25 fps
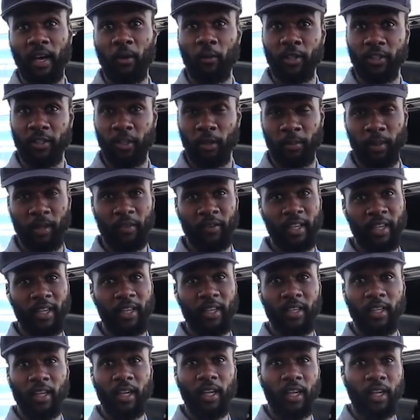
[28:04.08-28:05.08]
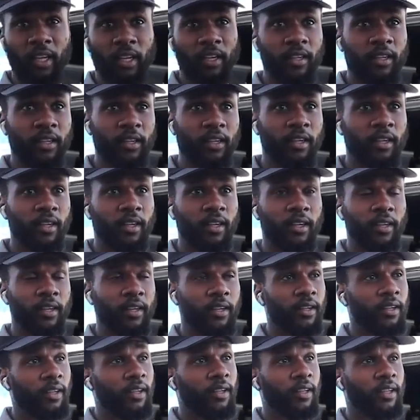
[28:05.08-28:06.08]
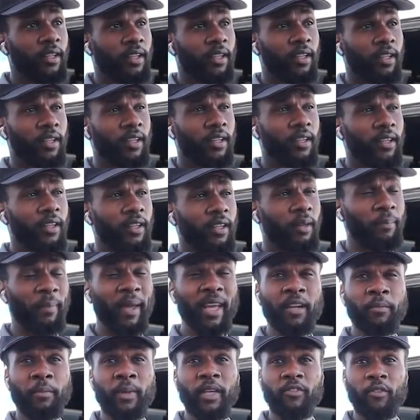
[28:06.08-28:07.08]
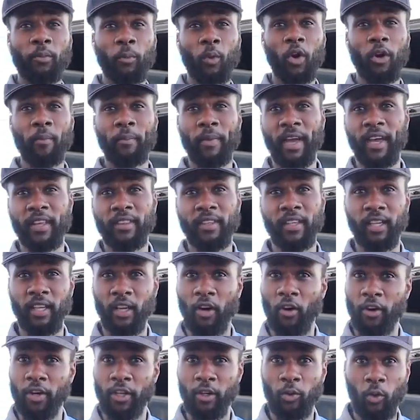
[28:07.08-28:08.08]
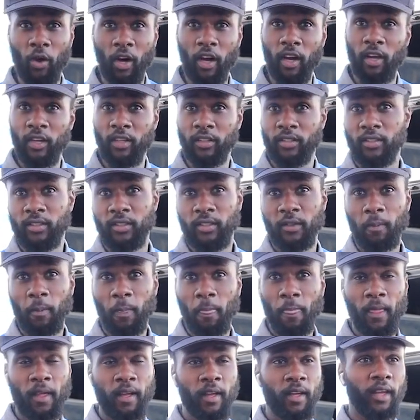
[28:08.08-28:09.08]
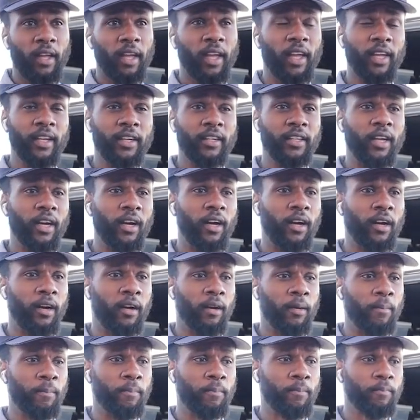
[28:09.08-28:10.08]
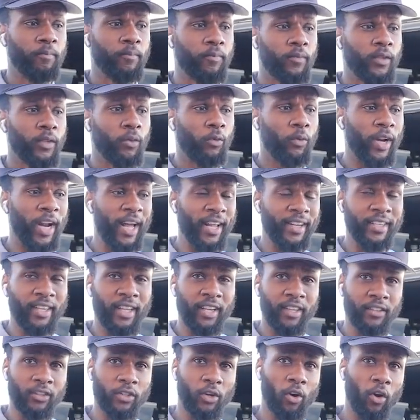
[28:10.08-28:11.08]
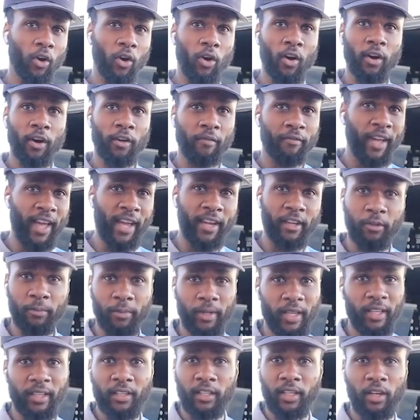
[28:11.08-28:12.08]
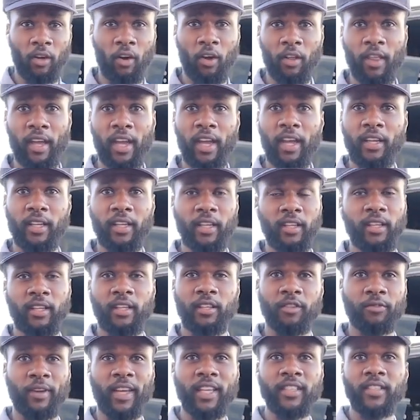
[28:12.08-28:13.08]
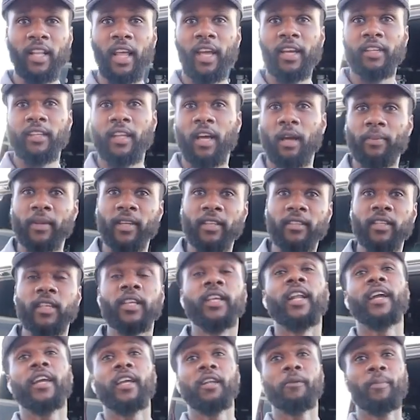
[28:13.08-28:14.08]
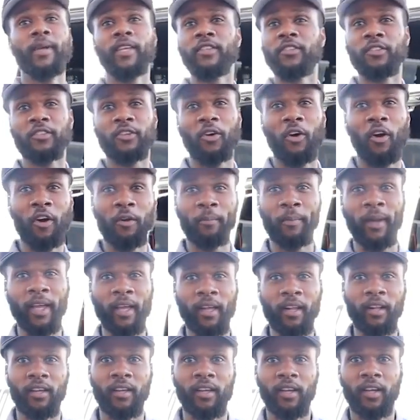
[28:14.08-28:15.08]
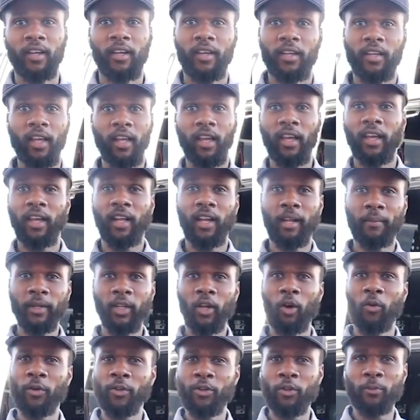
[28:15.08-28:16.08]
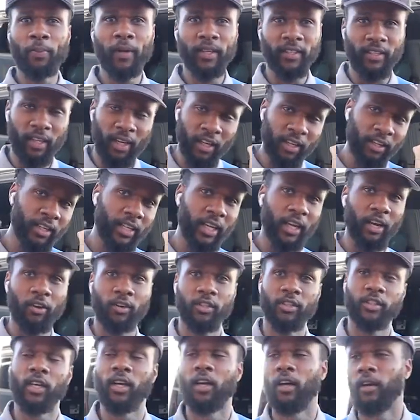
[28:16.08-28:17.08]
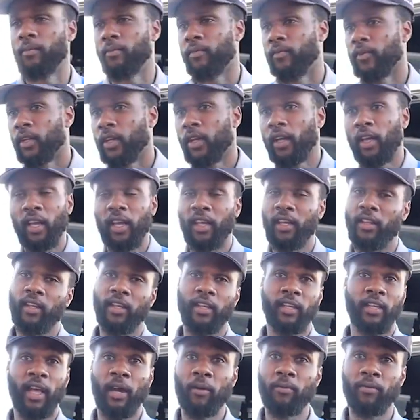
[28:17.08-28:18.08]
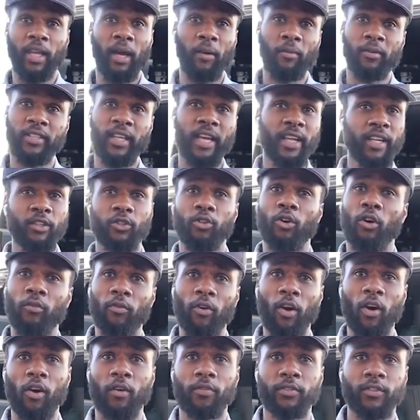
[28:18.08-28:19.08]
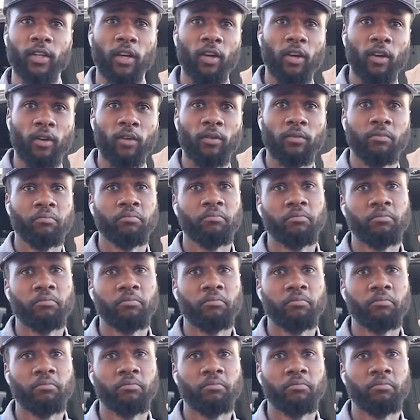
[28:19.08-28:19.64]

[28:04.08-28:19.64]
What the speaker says: and I wasn't going to be able to get it done, it made him even more mad than he already was. And when I did his car and vacuumed it and did all that, his face lightened up. He said, can I get a business card, man? Yeah, let me know when you pick the undercarriage up. And then that was that. He drove off. So